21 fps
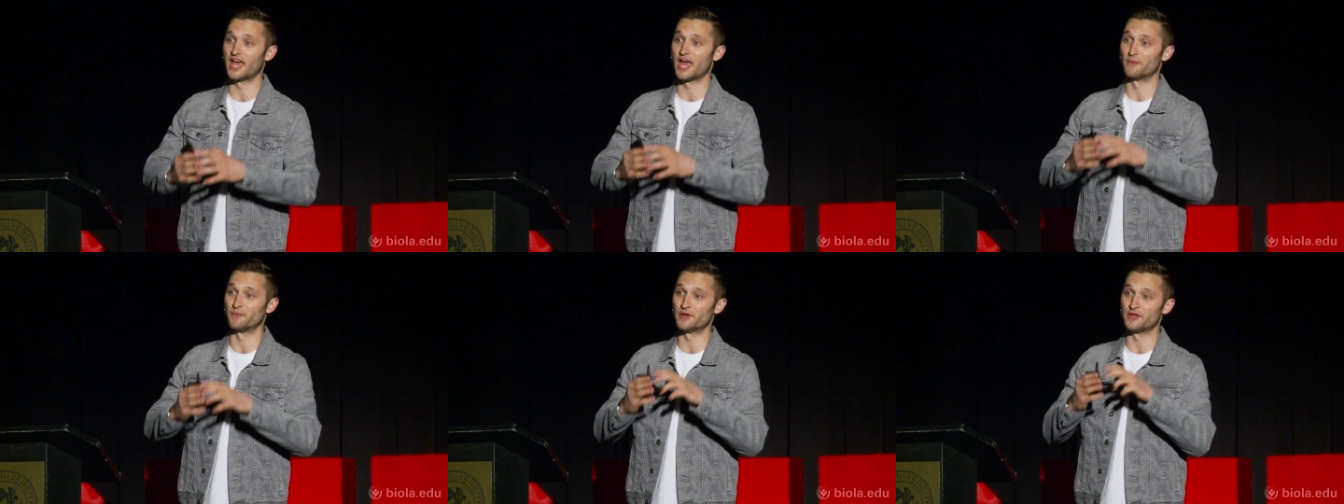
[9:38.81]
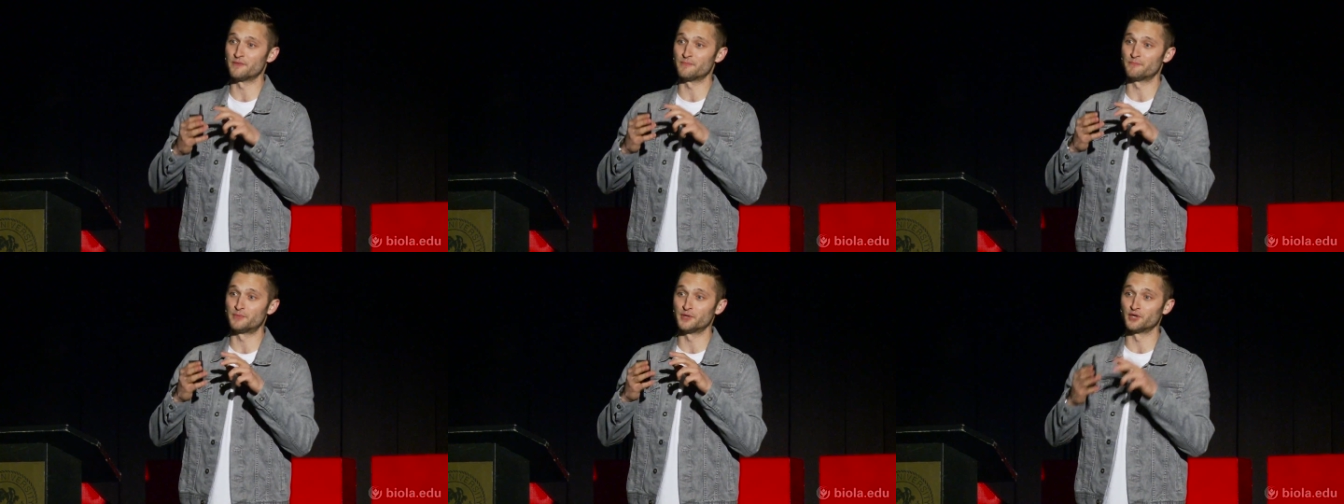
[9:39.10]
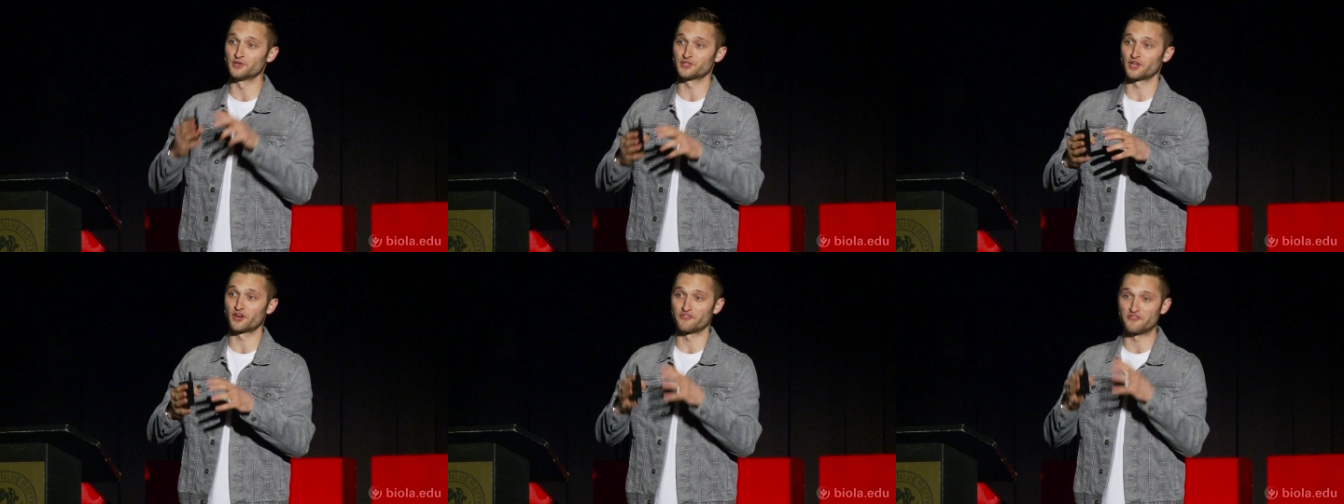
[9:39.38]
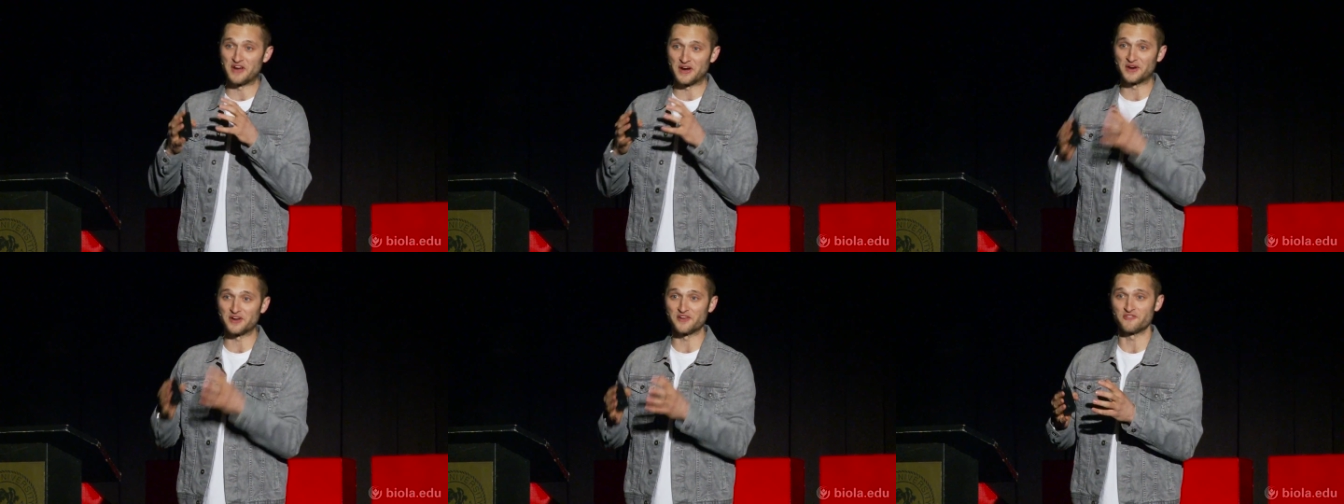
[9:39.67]
and we built our
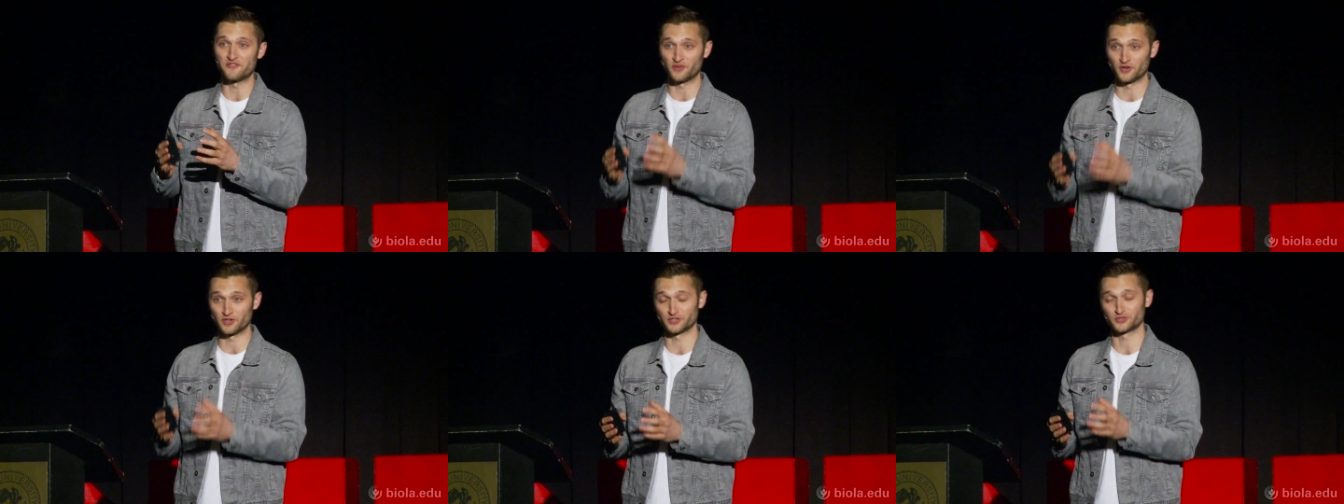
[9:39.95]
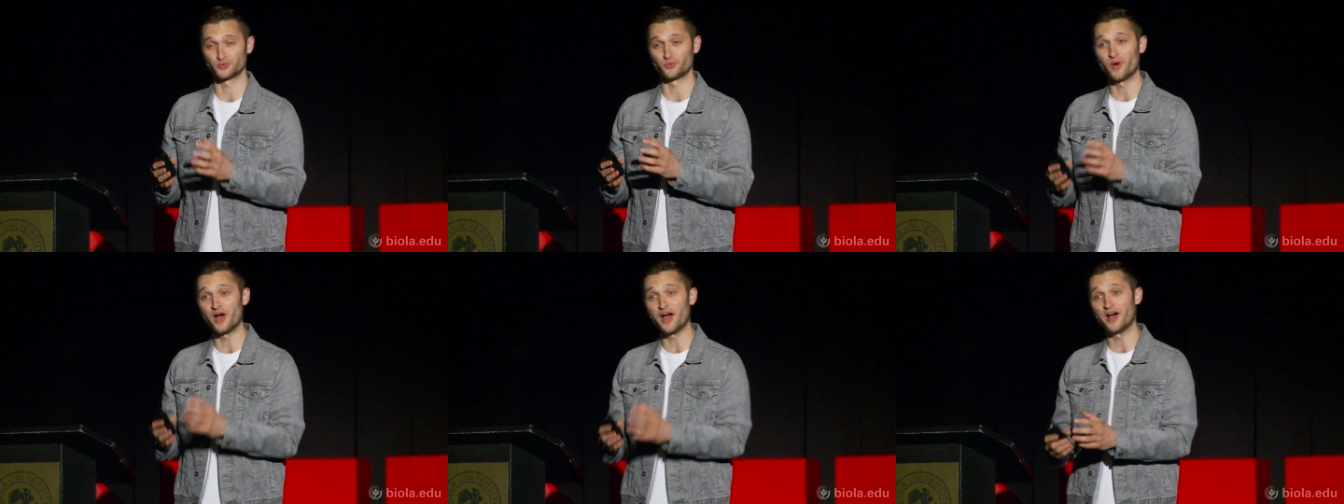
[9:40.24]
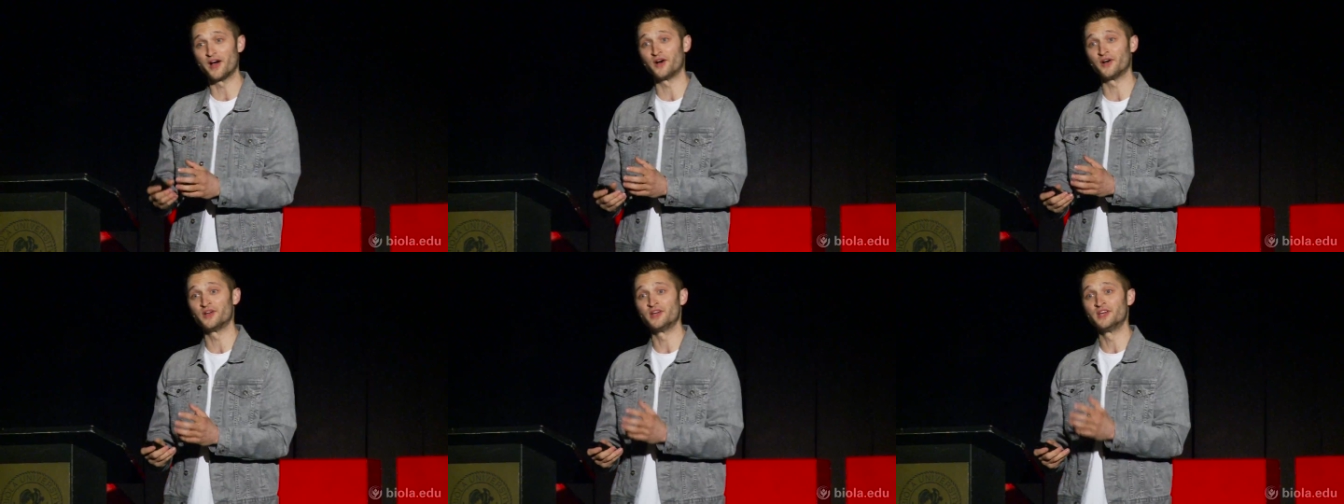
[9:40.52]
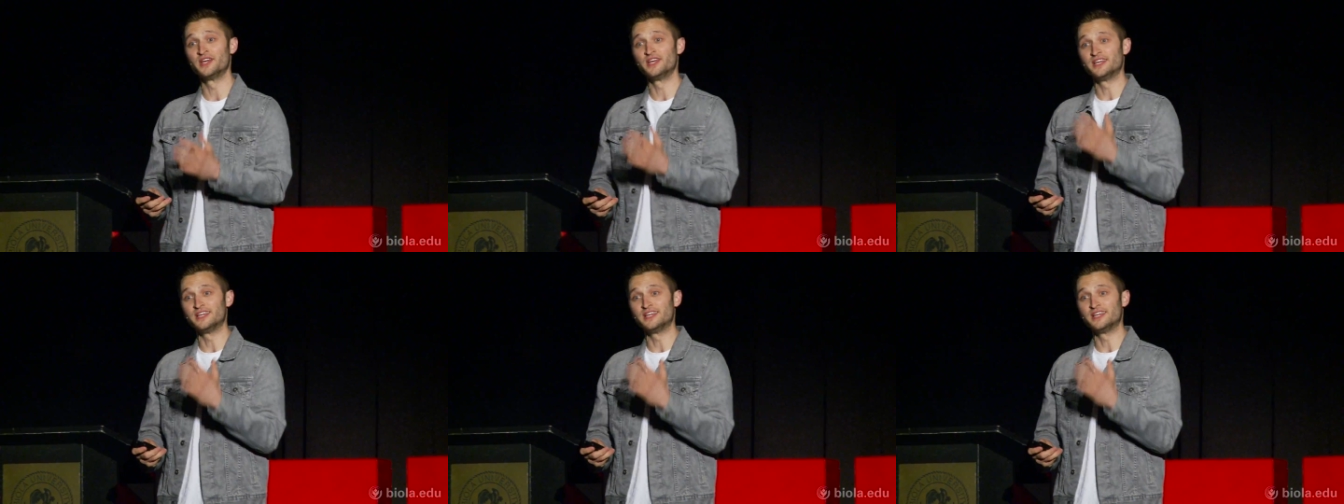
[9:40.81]
very first well